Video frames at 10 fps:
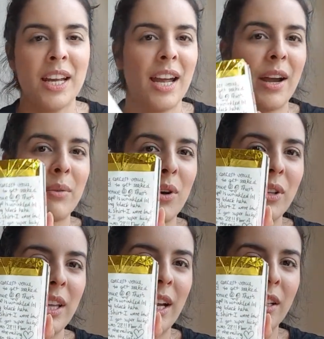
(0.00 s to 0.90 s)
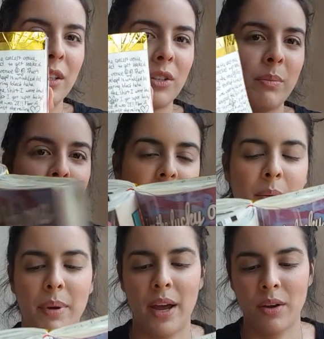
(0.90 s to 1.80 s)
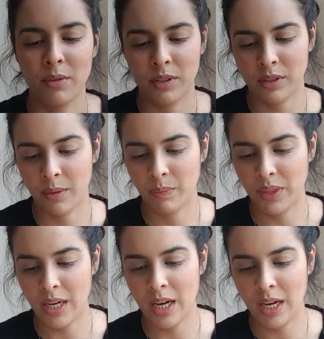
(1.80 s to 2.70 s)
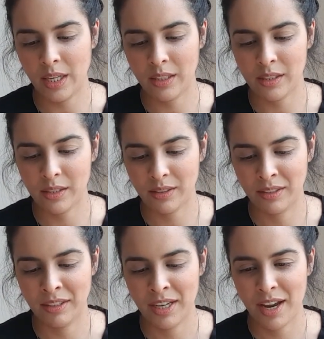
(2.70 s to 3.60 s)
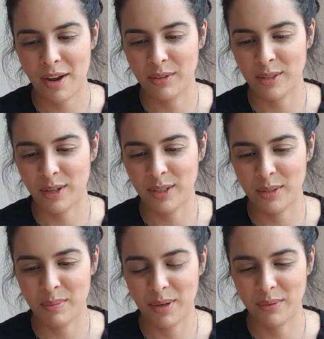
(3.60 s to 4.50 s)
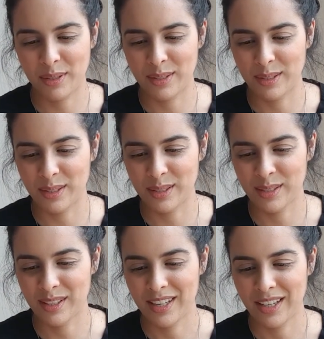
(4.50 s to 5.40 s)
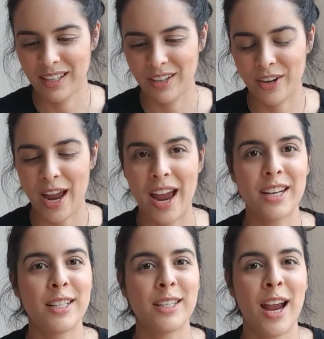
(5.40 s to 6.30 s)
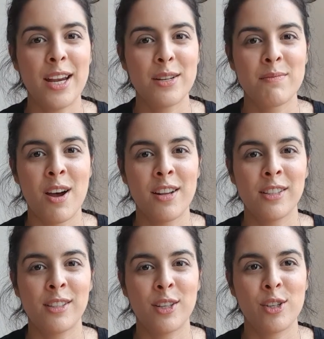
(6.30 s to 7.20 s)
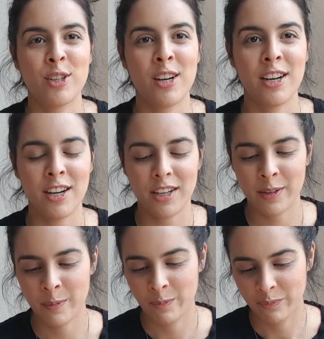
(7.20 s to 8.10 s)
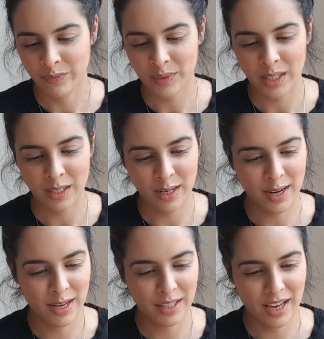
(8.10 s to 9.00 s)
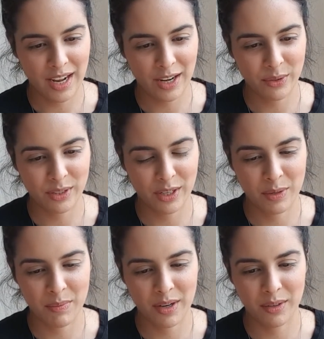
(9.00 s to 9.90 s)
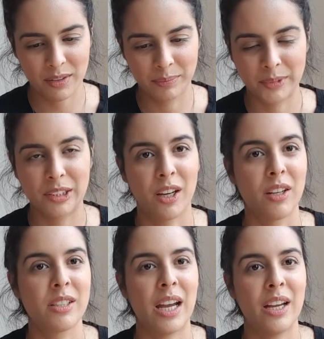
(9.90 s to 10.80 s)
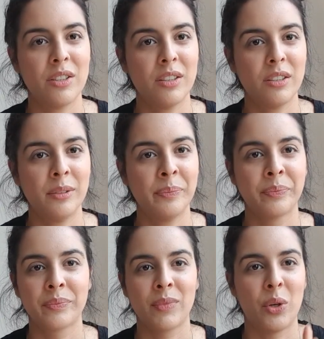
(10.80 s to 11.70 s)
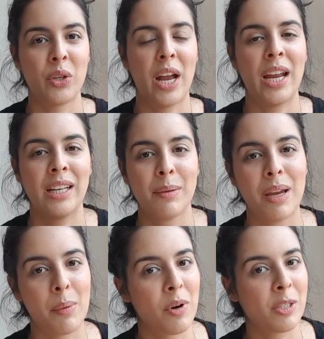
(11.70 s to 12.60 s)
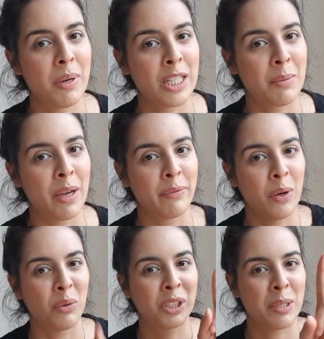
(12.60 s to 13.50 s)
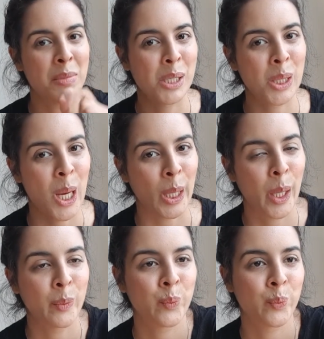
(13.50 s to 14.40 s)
I wrote like a little bit about some things. I was talking about, what is this? Oh yeah, I designed a monster shirt, and like I was talking about, y'all, Chanyo. Hold on, I need to make more space in my phone. Give me a second.